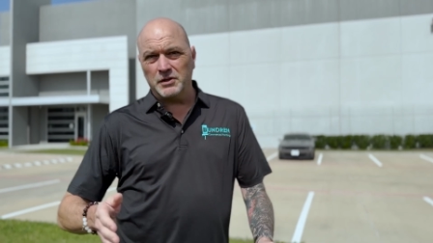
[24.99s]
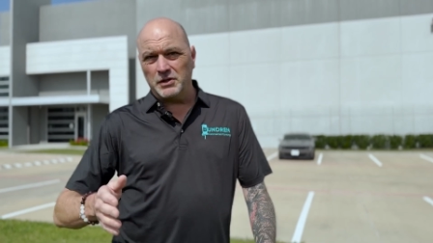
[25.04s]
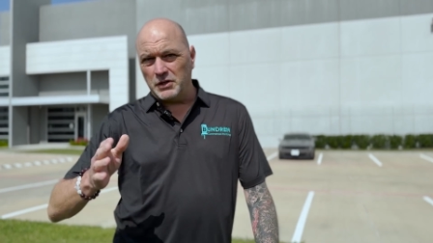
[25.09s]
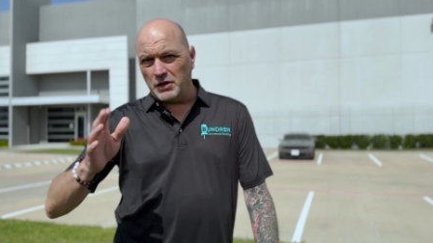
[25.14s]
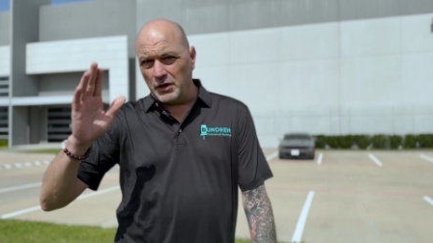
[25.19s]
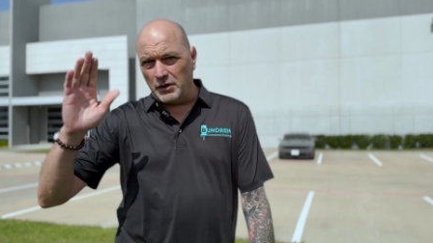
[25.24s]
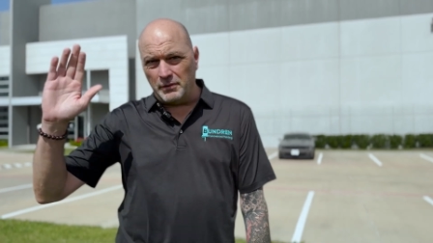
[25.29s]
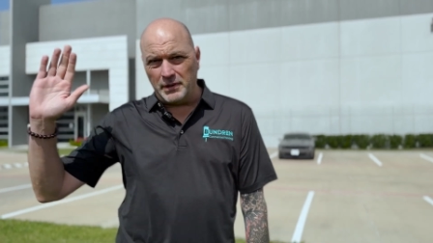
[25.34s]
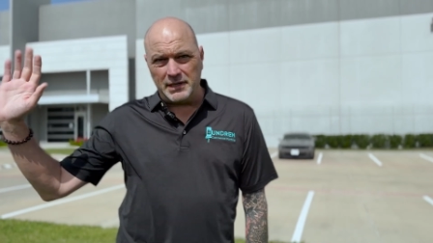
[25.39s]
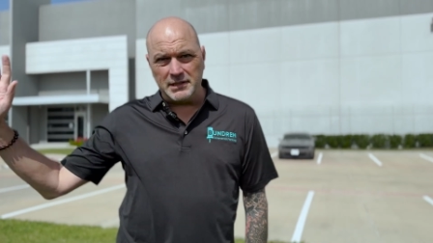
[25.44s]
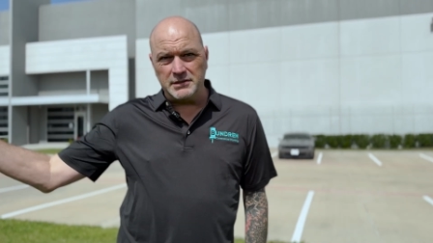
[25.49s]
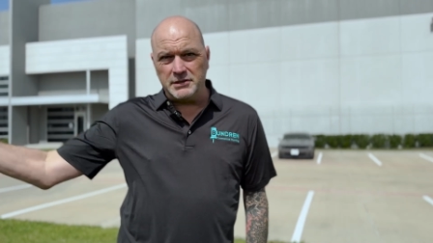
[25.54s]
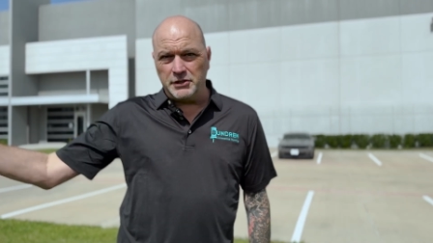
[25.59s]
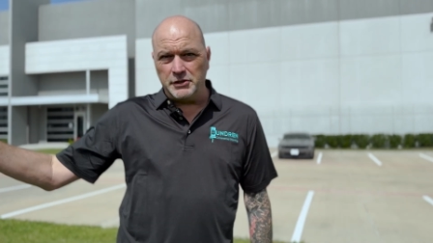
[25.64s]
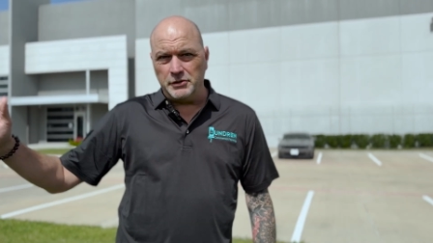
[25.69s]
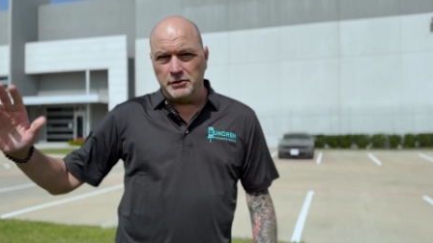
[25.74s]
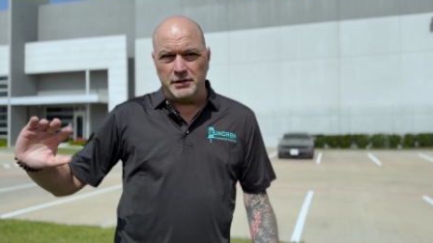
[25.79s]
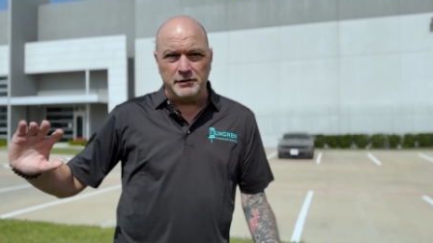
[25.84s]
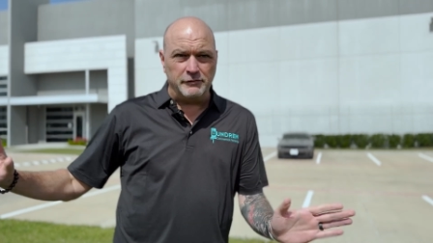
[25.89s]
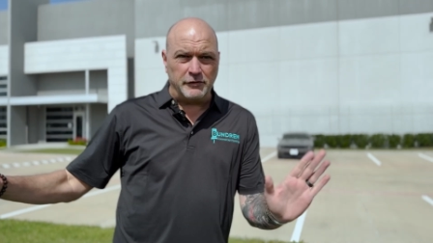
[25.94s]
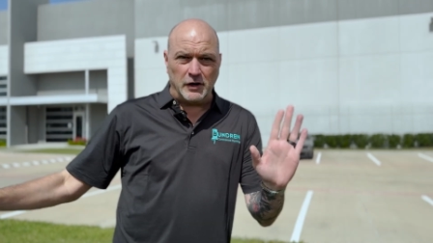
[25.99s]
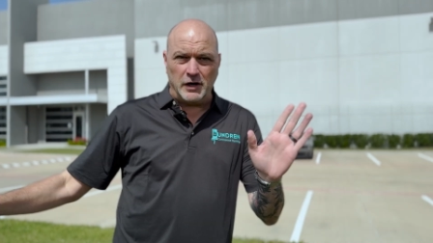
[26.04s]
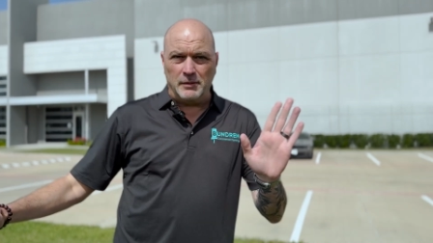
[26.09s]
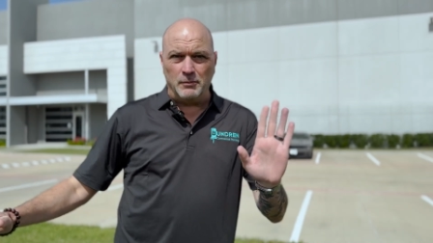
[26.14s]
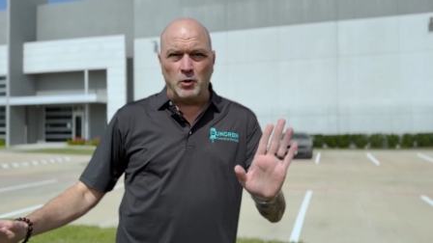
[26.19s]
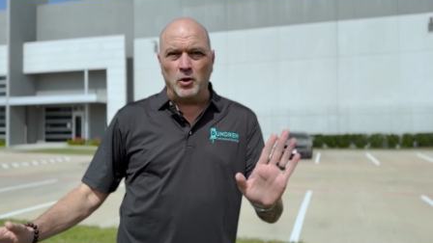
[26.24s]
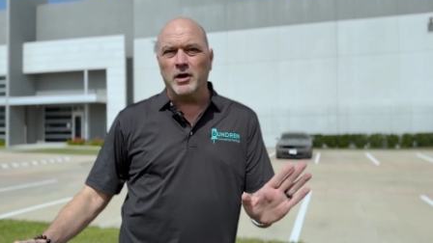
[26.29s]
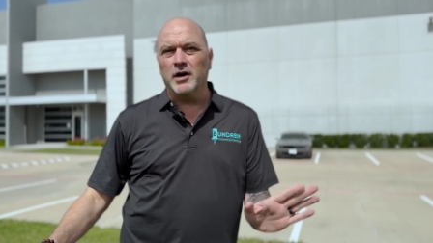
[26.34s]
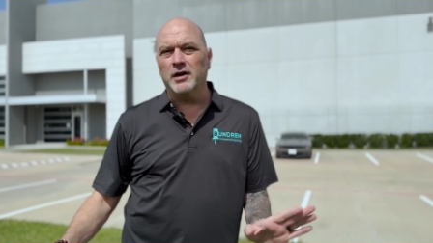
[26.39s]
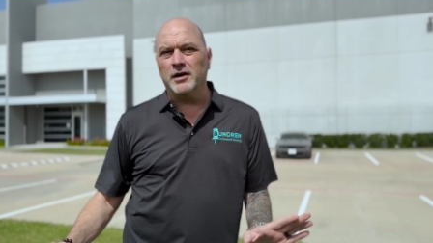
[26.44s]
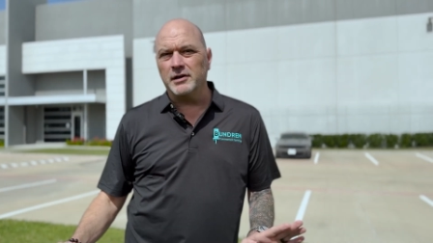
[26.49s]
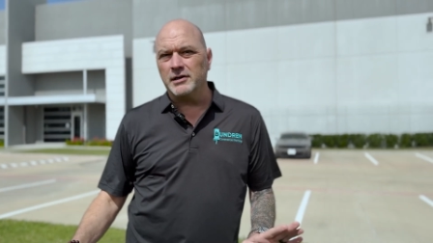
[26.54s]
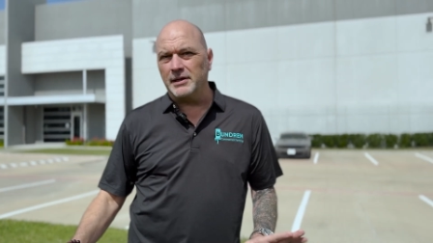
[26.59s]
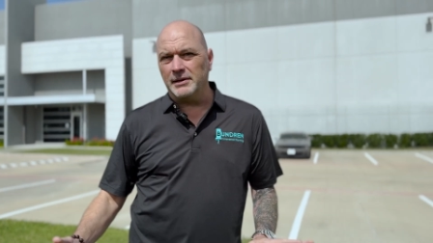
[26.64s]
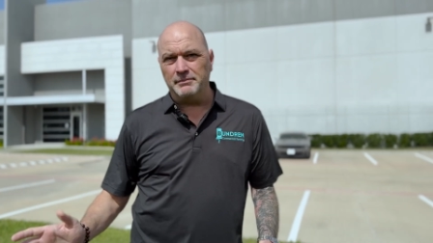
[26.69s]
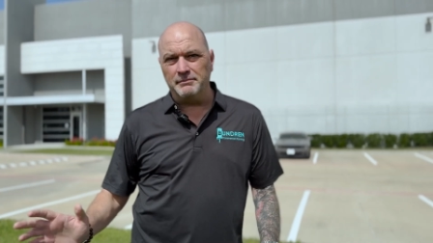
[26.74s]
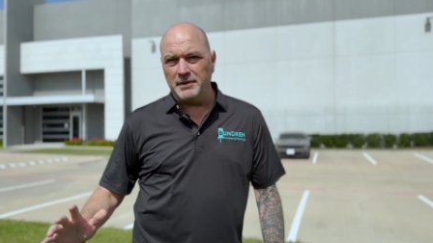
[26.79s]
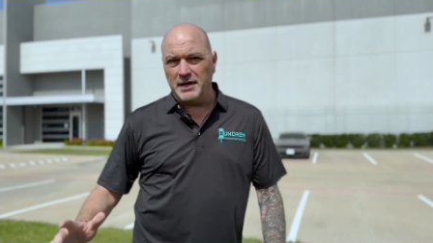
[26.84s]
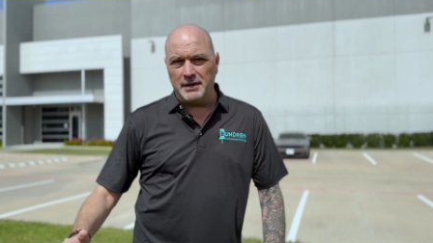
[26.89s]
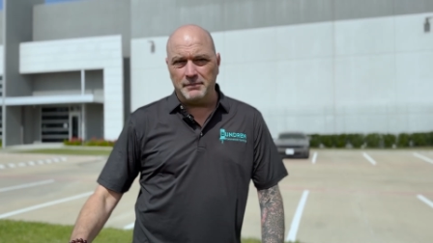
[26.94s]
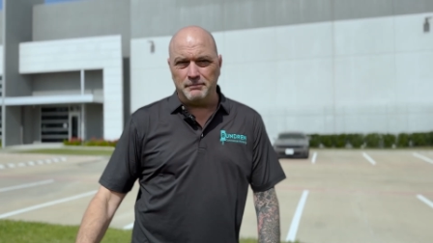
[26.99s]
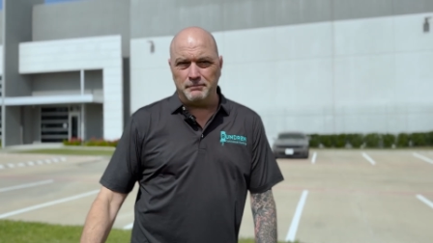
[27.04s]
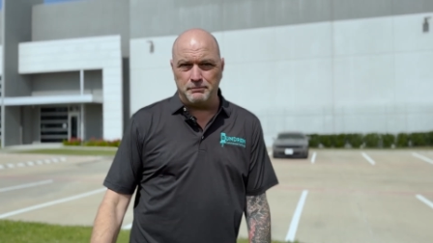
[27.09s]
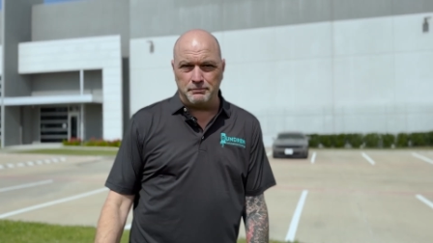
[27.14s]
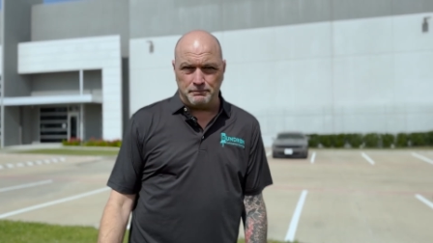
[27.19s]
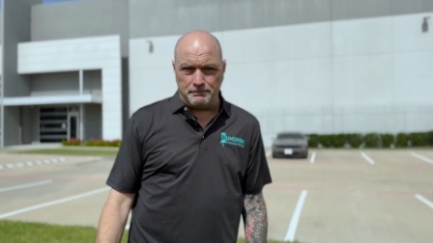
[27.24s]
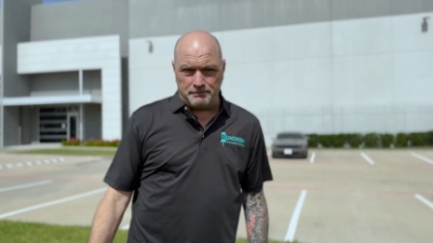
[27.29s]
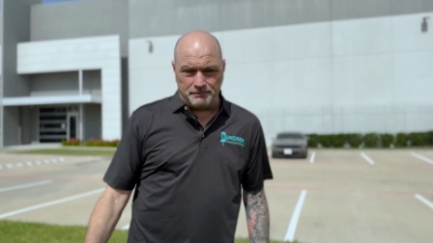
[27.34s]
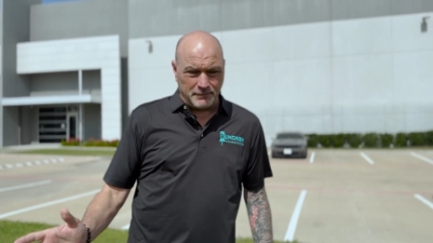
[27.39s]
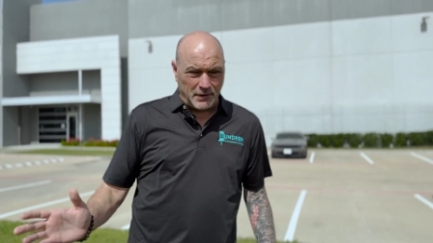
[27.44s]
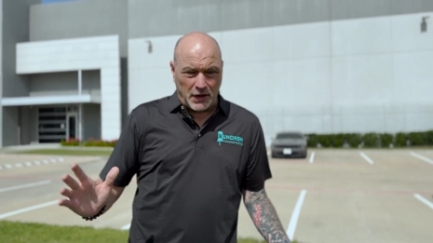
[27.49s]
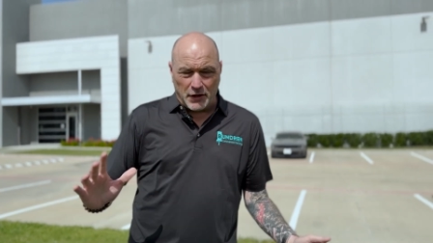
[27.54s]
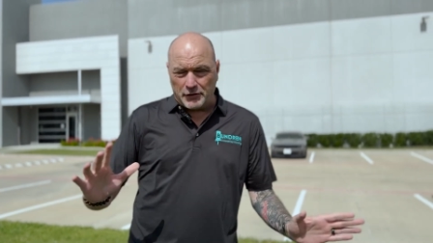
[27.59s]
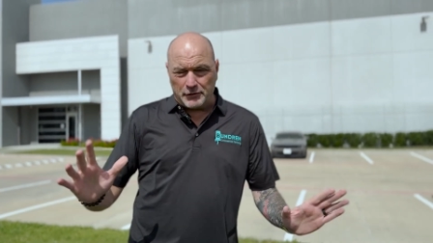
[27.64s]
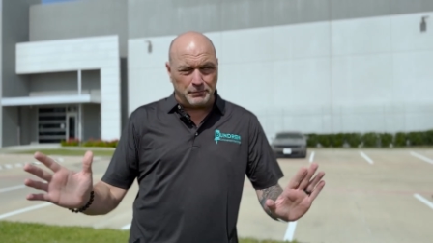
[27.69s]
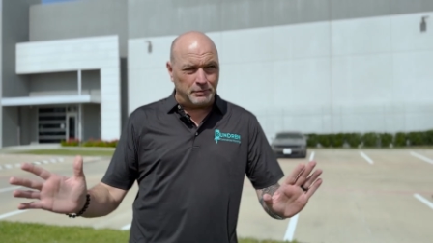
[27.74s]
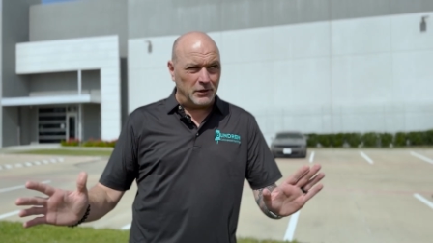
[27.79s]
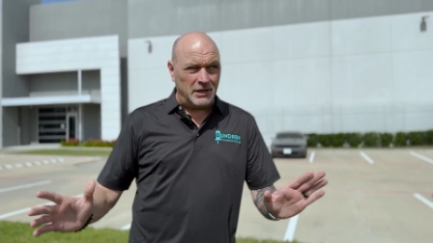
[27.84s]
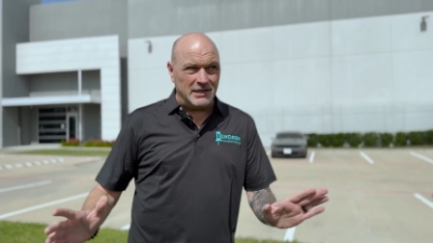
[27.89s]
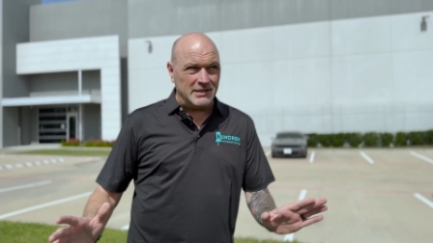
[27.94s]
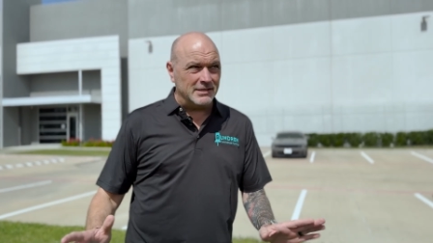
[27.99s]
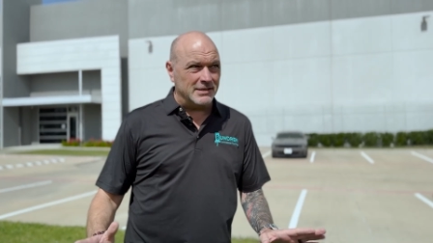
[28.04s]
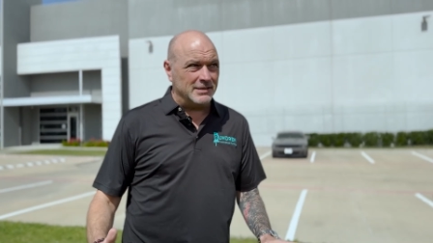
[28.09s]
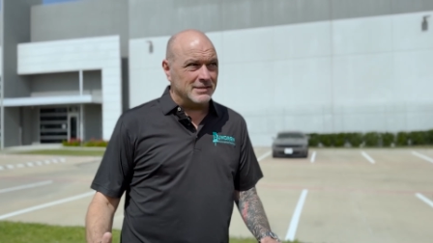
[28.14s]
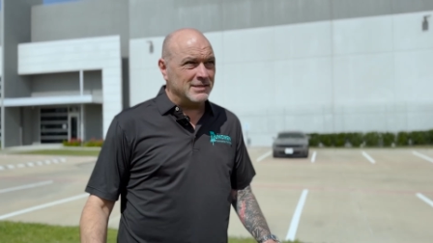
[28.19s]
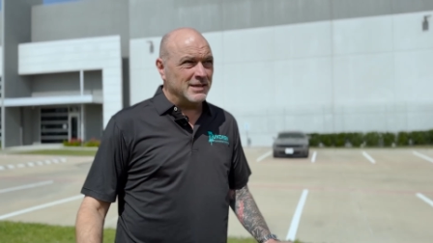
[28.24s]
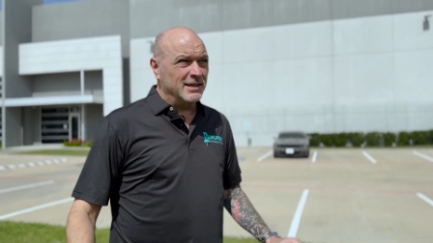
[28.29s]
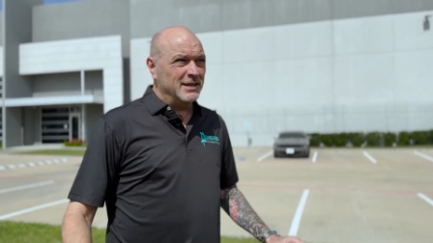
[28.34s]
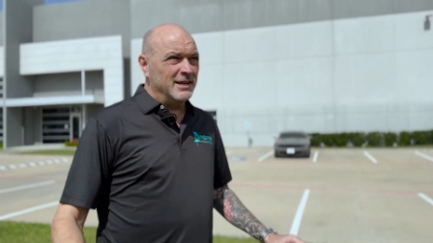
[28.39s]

going to and from work and other places.